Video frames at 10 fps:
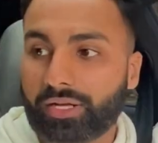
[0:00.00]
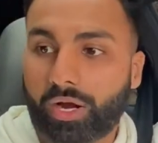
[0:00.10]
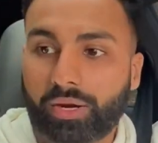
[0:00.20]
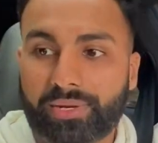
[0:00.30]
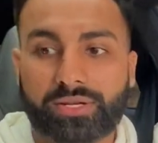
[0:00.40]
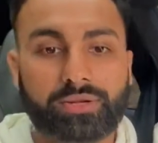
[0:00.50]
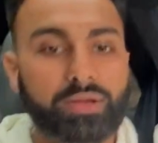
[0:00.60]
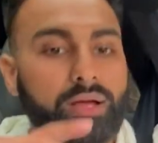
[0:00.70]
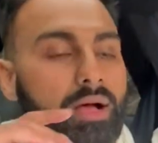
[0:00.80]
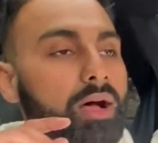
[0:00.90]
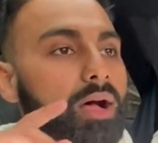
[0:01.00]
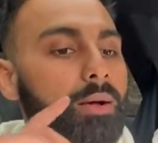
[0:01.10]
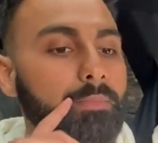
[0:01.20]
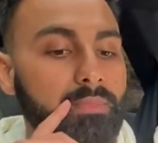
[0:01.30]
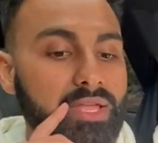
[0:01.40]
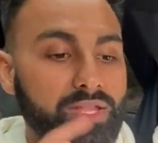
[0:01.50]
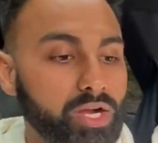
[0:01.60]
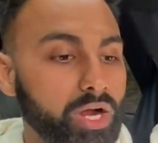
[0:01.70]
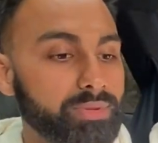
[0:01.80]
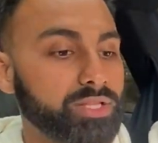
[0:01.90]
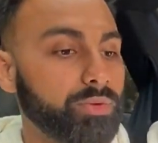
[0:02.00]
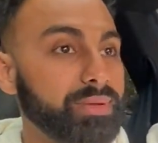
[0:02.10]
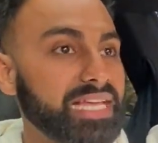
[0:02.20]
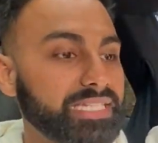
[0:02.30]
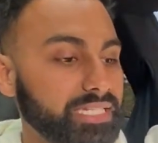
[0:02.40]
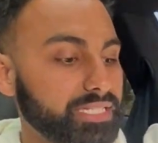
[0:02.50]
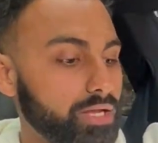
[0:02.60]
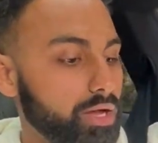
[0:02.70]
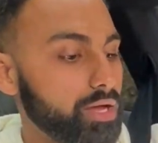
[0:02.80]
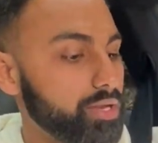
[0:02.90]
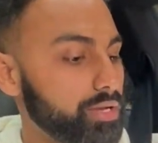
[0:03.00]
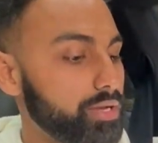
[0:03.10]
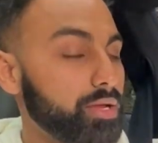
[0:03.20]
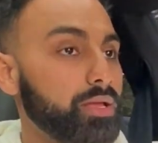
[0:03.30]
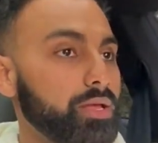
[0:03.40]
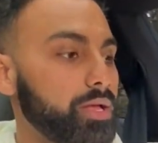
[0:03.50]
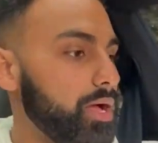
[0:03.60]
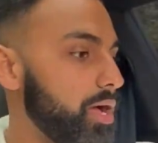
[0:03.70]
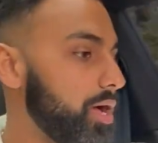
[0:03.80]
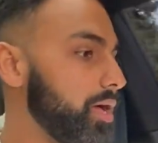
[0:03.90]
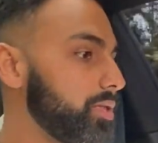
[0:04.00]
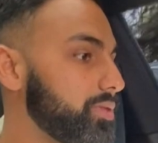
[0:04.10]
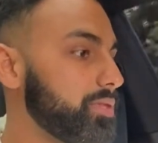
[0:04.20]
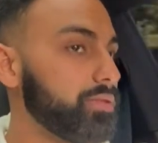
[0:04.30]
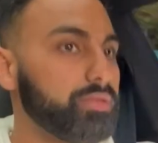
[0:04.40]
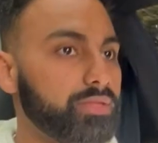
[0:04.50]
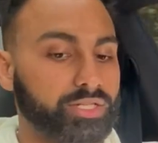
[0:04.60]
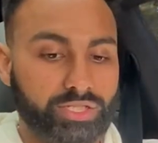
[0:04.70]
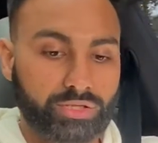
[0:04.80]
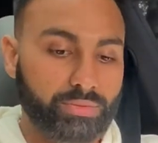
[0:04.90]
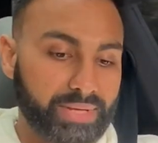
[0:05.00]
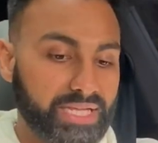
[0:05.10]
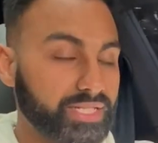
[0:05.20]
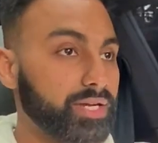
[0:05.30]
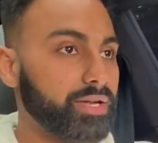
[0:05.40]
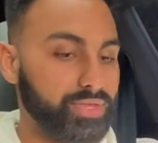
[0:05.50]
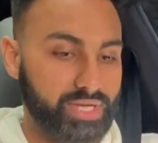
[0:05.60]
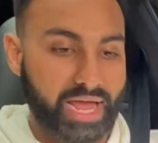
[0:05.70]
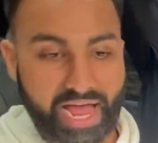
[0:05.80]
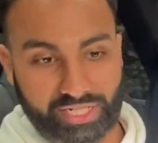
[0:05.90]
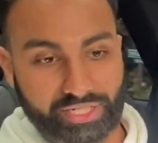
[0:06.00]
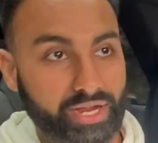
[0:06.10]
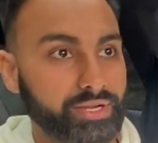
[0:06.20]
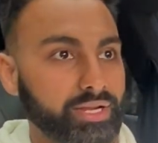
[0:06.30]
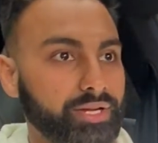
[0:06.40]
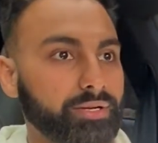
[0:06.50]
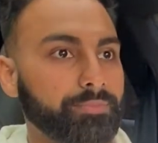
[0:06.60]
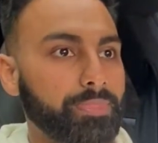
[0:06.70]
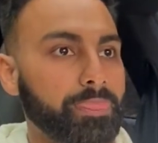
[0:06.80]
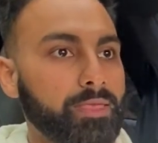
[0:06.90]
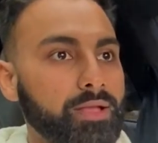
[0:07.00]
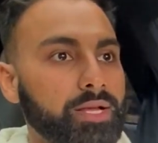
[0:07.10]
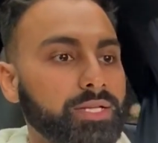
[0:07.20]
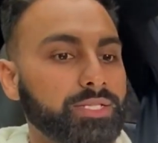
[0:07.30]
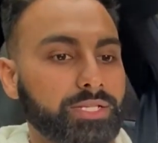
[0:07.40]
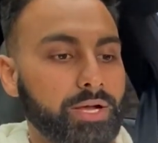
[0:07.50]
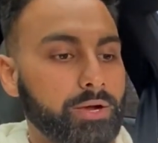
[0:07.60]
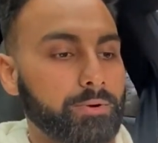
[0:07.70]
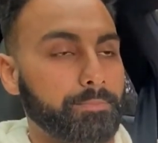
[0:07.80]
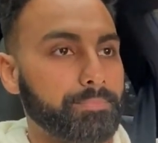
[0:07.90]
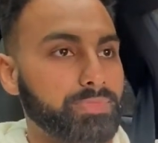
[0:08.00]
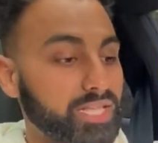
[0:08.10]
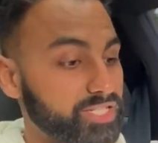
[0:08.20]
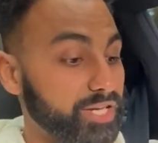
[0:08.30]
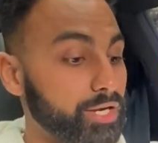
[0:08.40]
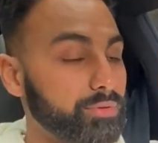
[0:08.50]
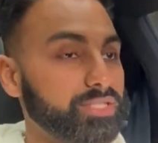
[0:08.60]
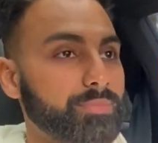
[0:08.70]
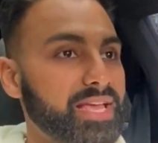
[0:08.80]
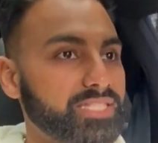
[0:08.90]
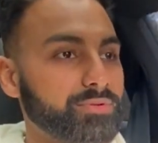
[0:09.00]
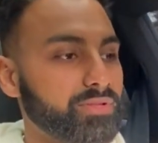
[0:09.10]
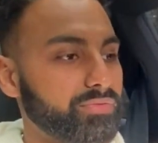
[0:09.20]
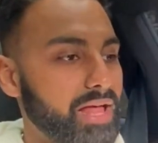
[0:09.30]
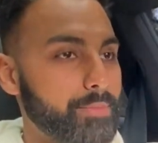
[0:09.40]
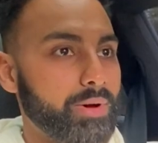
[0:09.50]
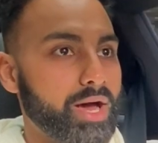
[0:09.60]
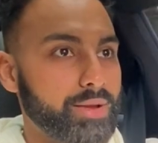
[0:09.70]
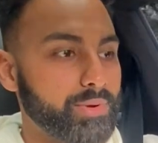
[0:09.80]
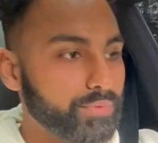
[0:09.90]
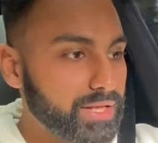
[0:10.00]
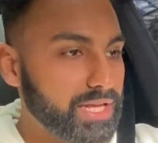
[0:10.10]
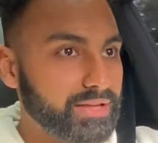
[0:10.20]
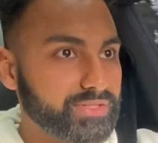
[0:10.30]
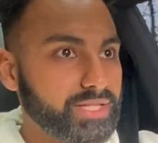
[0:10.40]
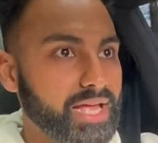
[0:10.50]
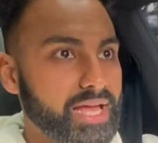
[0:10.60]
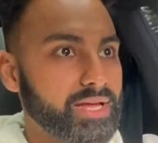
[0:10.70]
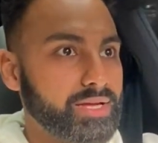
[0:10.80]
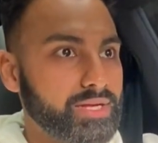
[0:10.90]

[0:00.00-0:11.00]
the carbon little pieces on. There's a little piece here on the dash down here. So the steering wheel is amazing with the flat bottom. It really gives it that